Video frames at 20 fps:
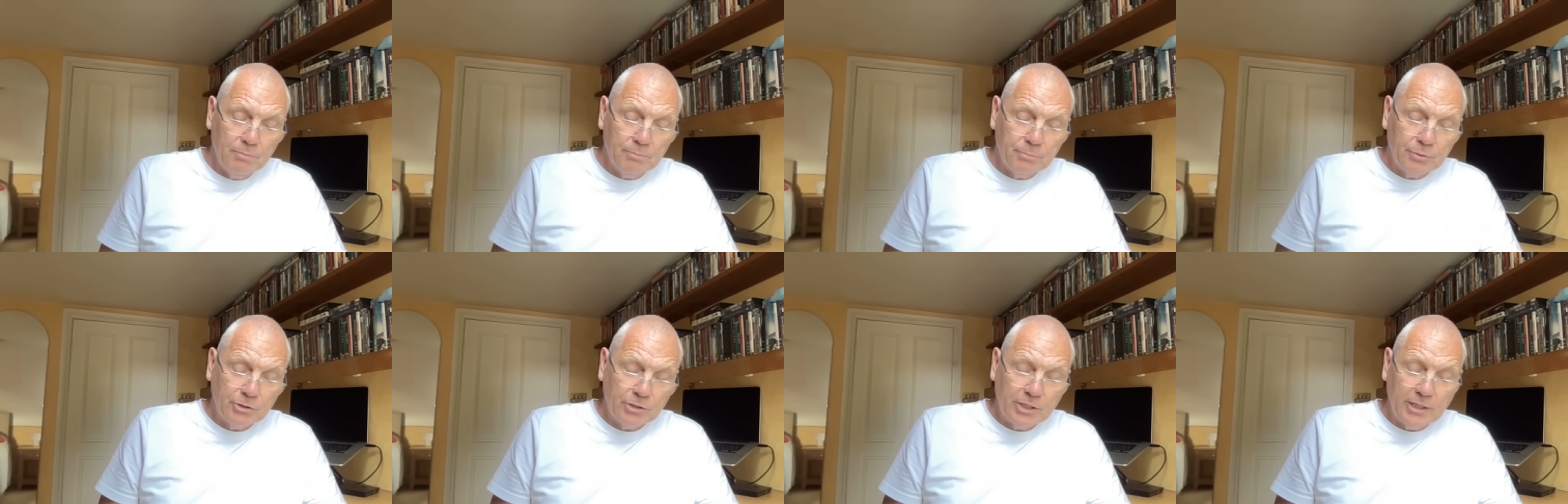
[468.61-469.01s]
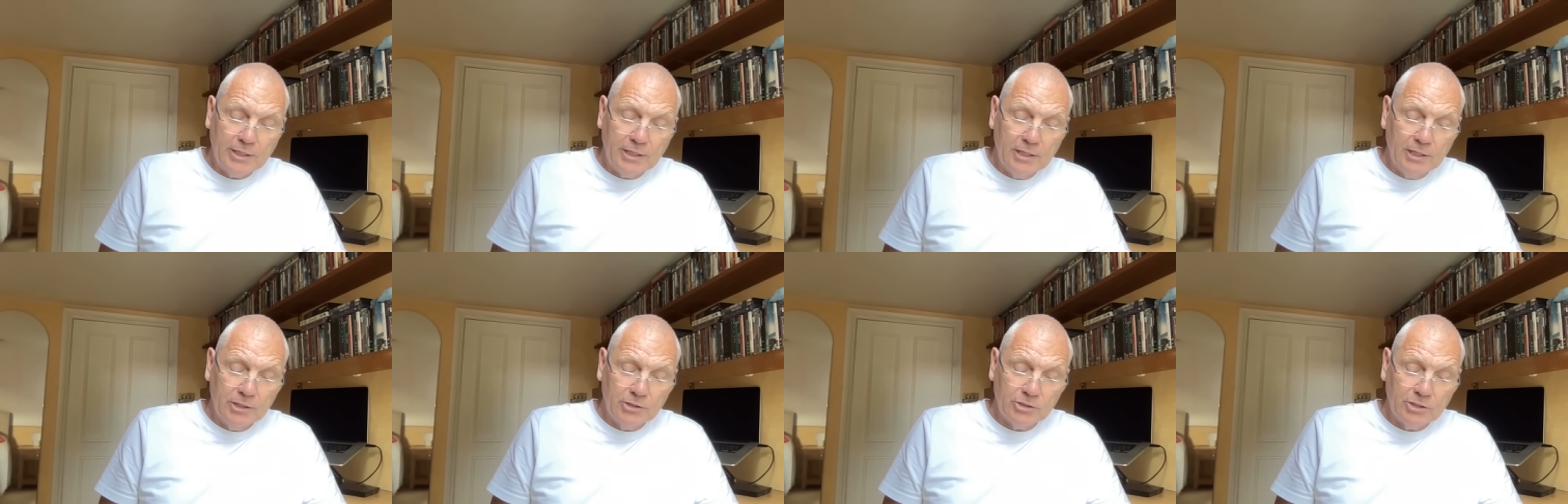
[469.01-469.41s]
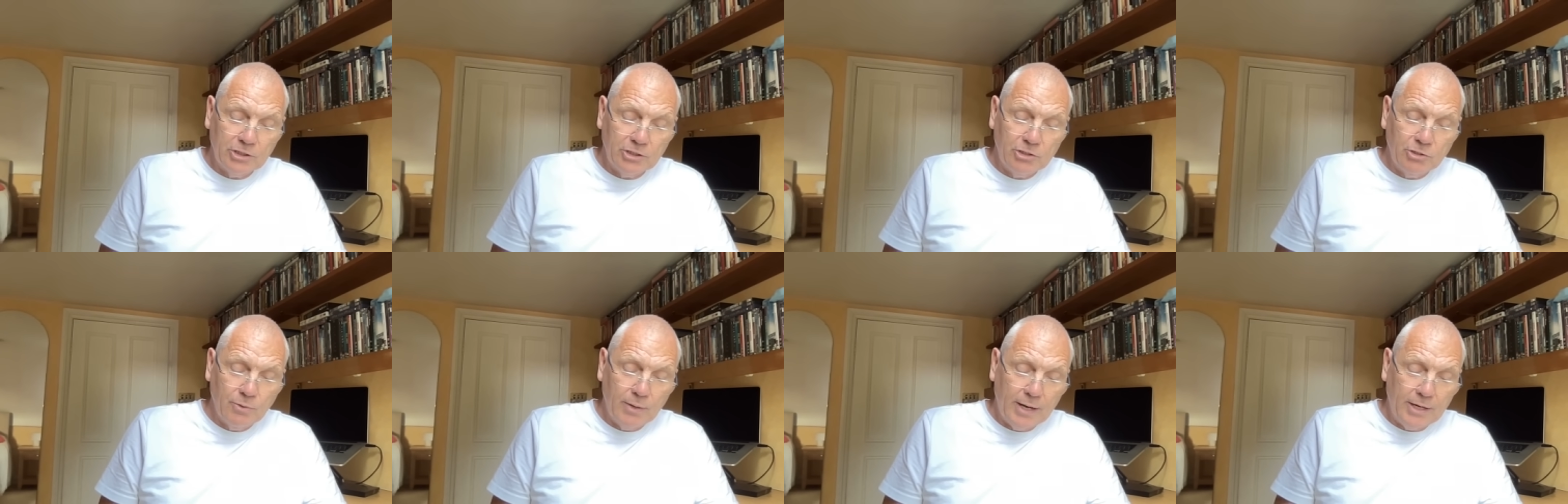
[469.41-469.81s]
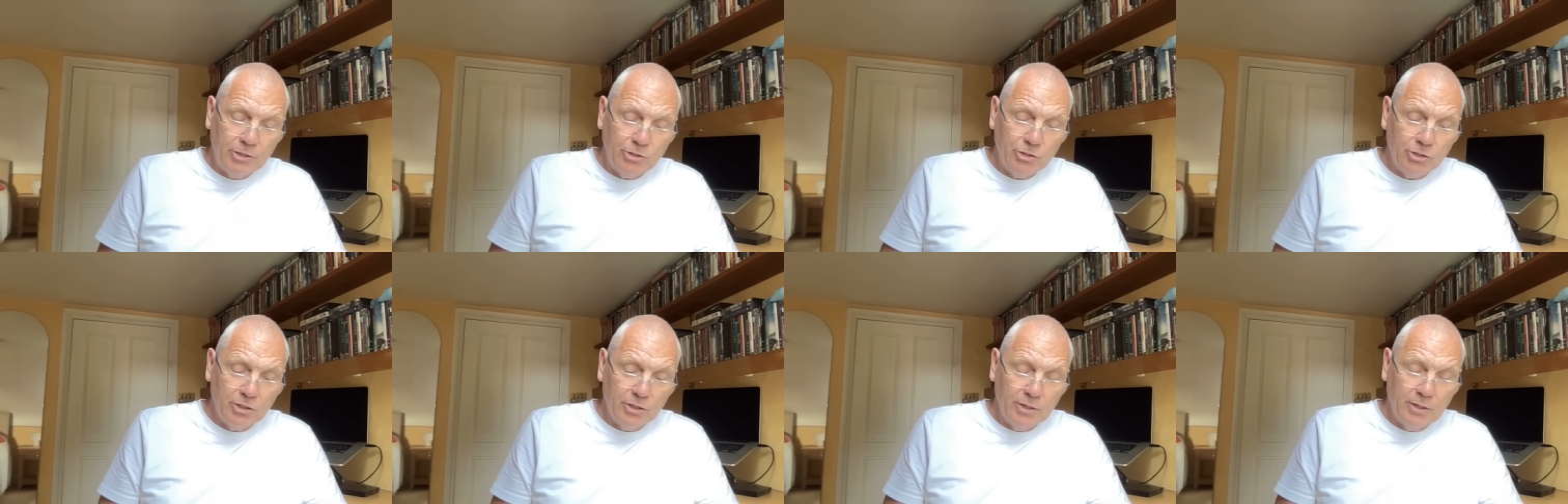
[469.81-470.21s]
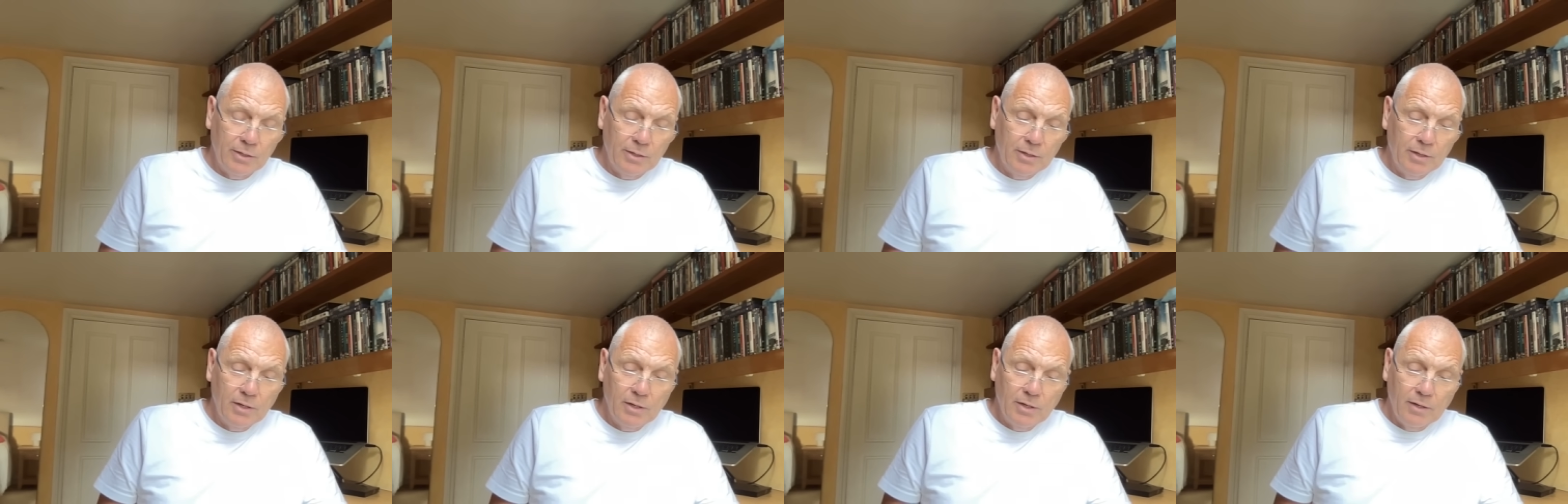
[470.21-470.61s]
particular situation
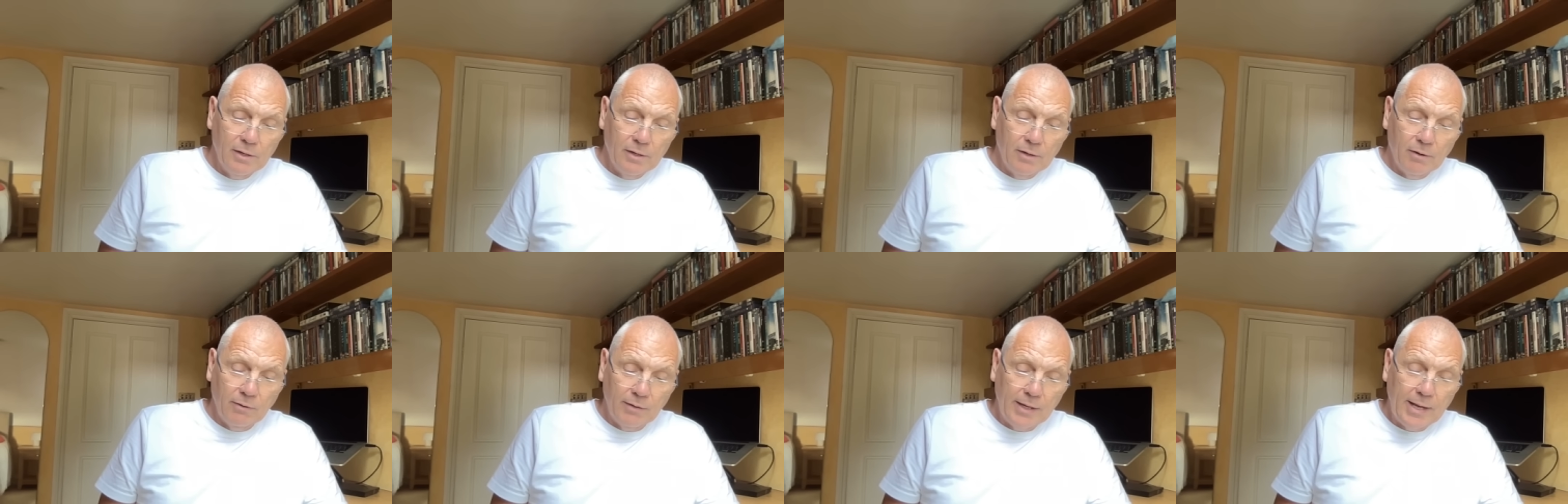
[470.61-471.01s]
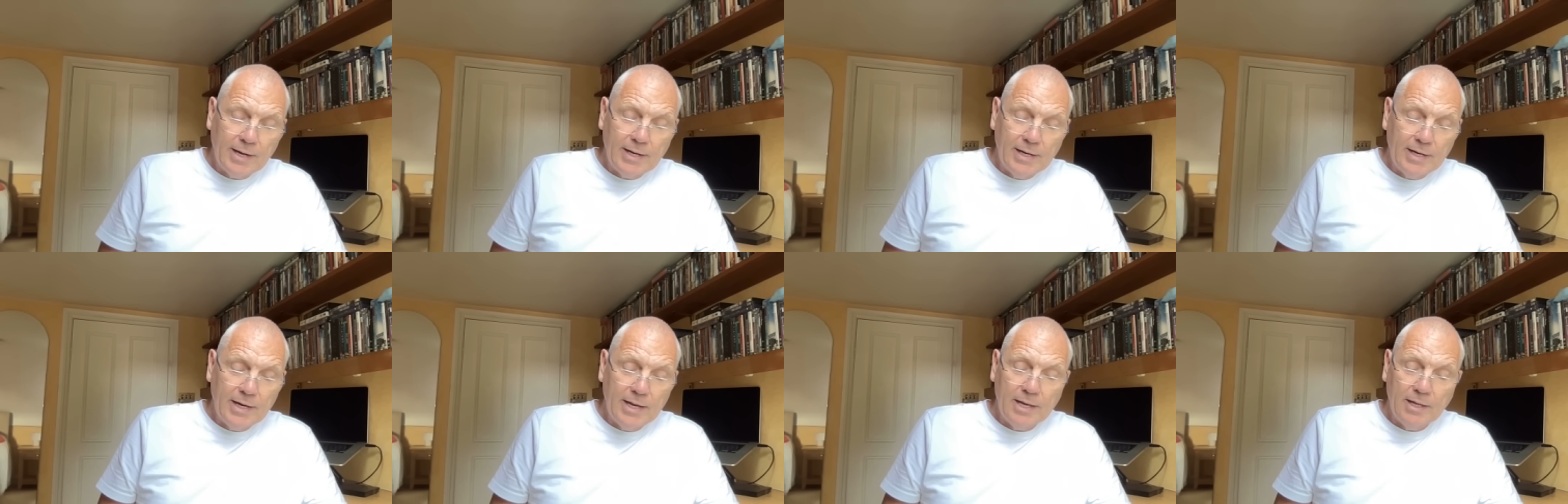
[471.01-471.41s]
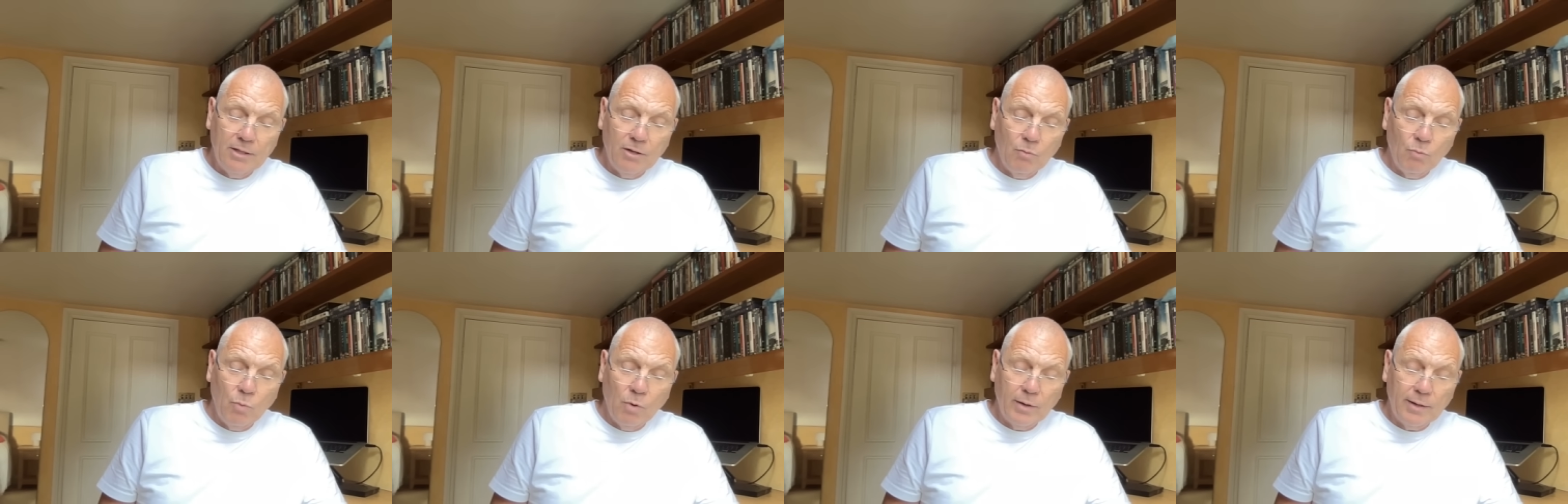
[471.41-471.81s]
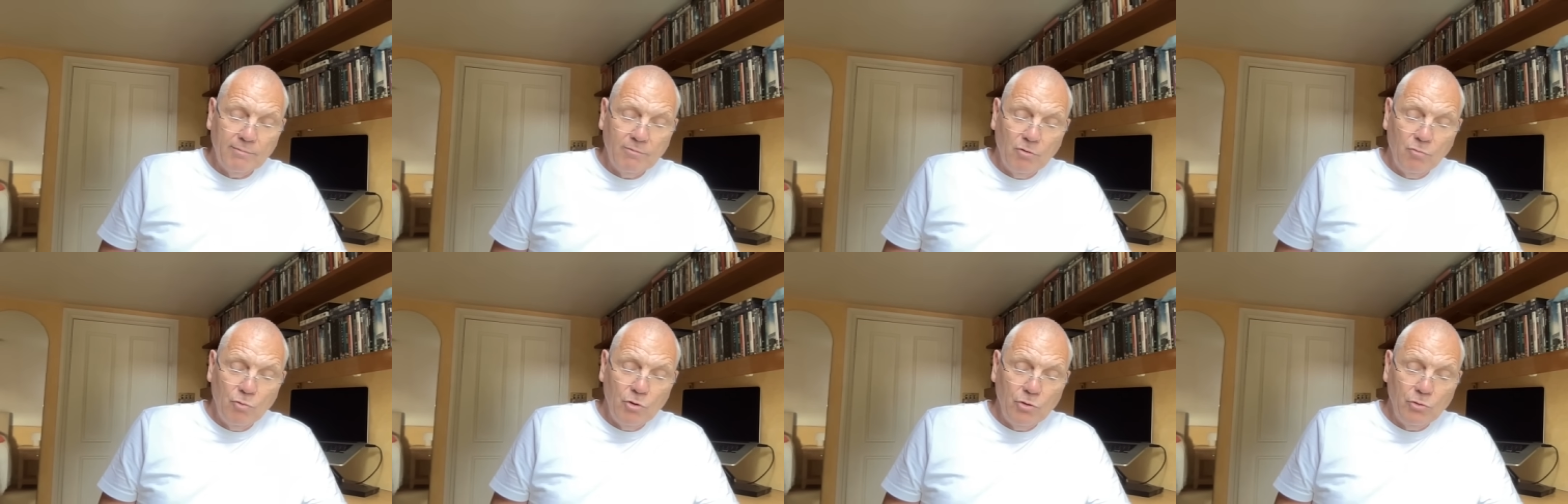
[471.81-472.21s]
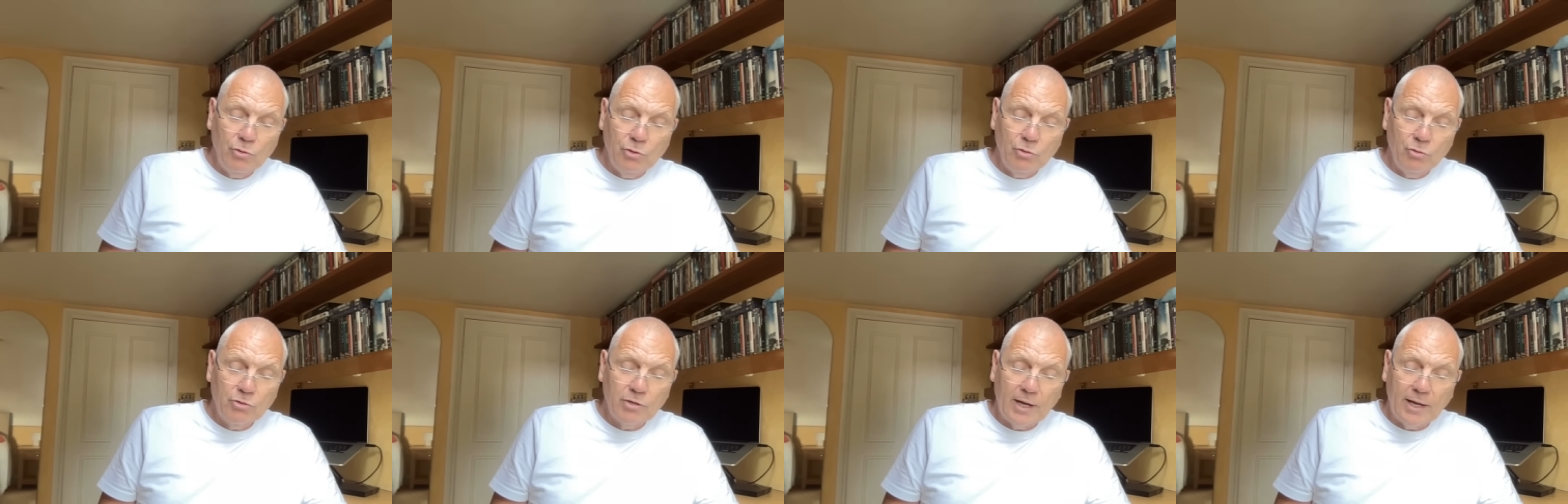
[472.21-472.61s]
on getting here that whatever route
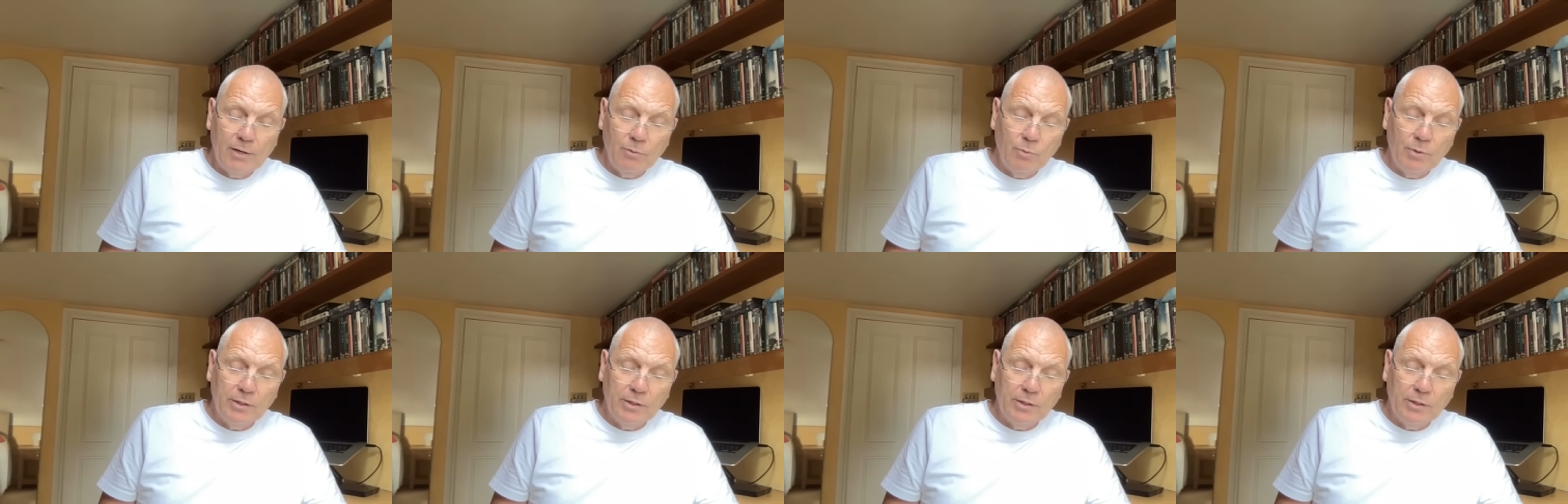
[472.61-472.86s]
you take,